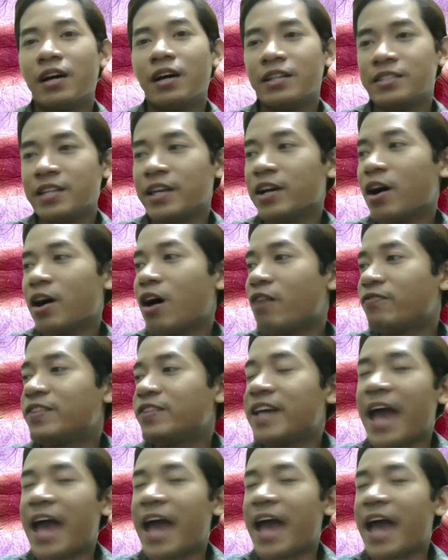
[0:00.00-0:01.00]
Think of the
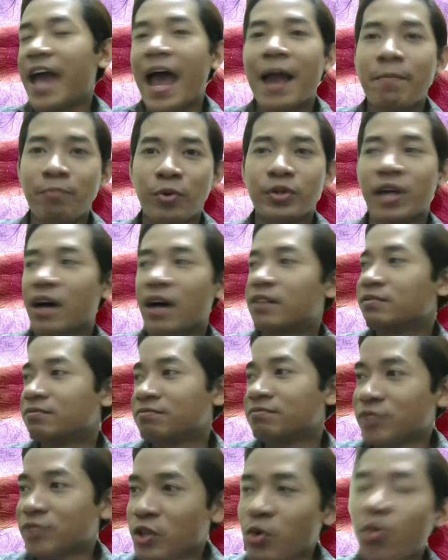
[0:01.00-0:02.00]
end product.
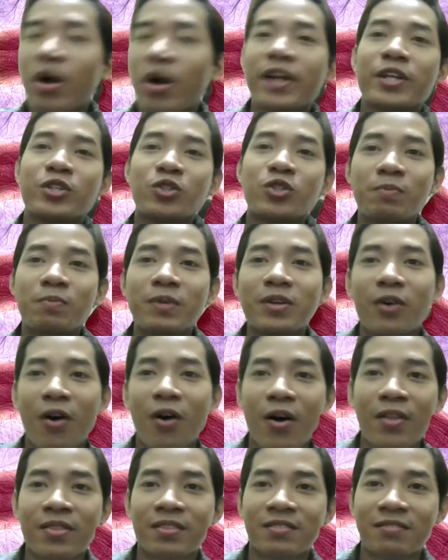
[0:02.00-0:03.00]
You want it to be
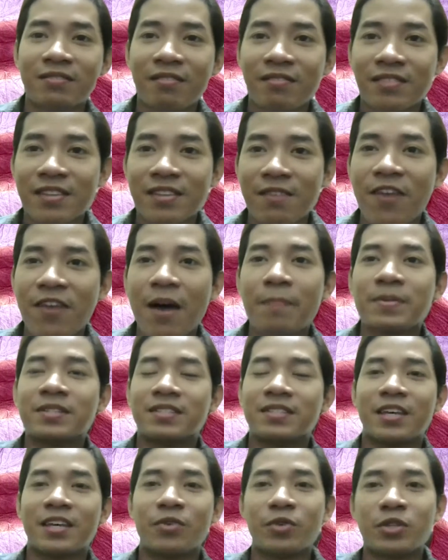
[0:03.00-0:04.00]
on the pharmacy, you want to be